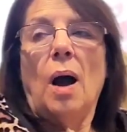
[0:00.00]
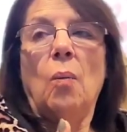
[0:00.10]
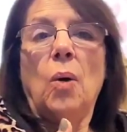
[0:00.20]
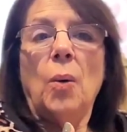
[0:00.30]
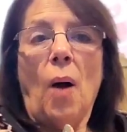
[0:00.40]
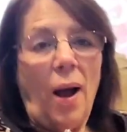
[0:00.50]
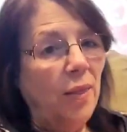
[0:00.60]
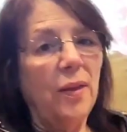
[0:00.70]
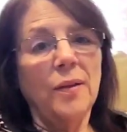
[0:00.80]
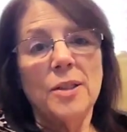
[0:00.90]
what do I
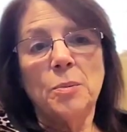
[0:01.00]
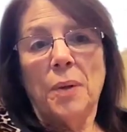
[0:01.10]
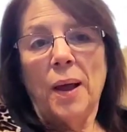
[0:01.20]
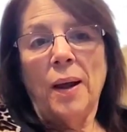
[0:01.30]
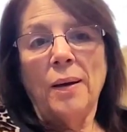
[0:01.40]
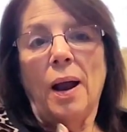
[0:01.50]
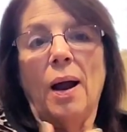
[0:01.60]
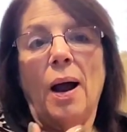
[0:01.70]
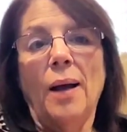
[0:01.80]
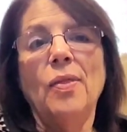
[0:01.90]
think of this plan?
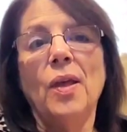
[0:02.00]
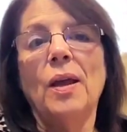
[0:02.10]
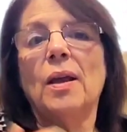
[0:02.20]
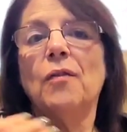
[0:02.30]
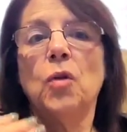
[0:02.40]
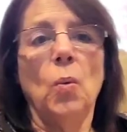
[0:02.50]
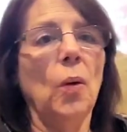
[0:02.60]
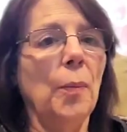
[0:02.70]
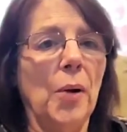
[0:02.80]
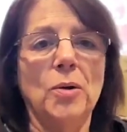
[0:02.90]
I think if you
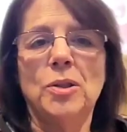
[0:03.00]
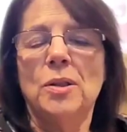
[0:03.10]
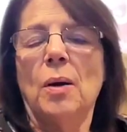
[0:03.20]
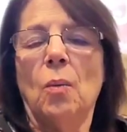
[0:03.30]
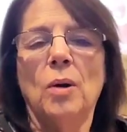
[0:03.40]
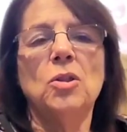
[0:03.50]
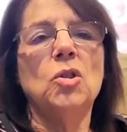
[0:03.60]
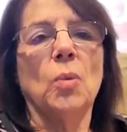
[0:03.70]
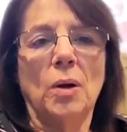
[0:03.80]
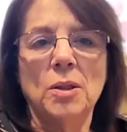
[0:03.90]
are a person that wants
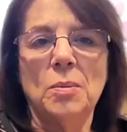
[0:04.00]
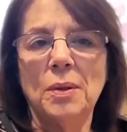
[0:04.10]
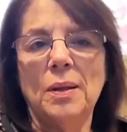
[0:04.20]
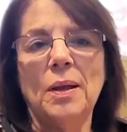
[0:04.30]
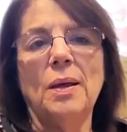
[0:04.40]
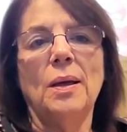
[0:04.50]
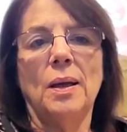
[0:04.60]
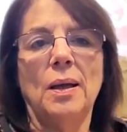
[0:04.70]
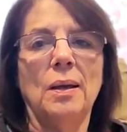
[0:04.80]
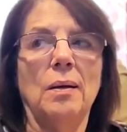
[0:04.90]
to ultimately
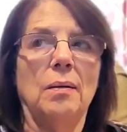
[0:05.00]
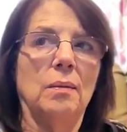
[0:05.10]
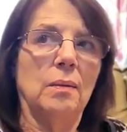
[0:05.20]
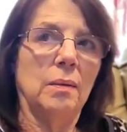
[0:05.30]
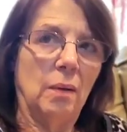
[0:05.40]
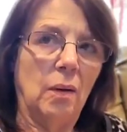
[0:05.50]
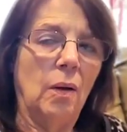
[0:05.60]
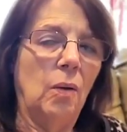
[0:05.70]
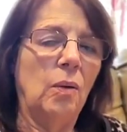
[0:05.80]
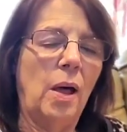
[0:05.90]
eat
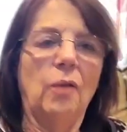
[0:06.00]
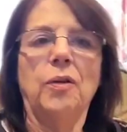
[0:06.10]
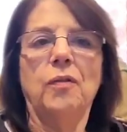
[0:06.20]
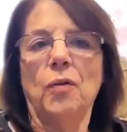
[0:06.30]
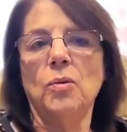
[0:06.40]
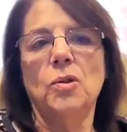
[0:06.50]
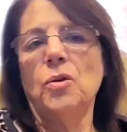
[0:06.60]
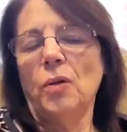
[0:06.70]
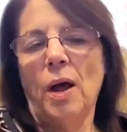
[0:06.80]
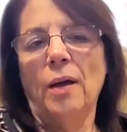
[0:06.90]
whole healthy foods in
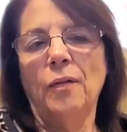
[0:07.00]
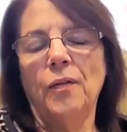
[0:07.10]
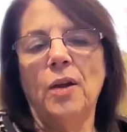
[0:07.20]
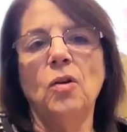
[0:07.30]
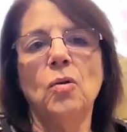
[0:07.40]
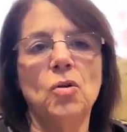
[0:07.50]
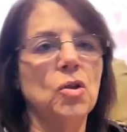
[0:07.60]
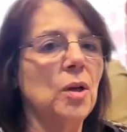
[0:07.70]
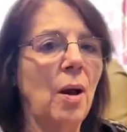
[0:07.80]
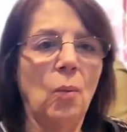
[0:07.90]
your life, then you
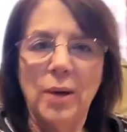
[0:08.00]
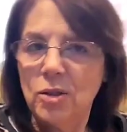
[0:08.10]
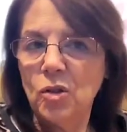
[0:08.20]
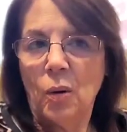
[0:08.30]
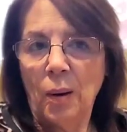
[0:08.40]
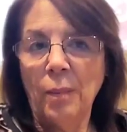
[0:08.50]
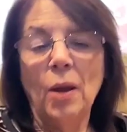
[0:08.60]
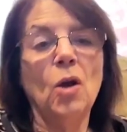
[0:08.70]
should not waste time.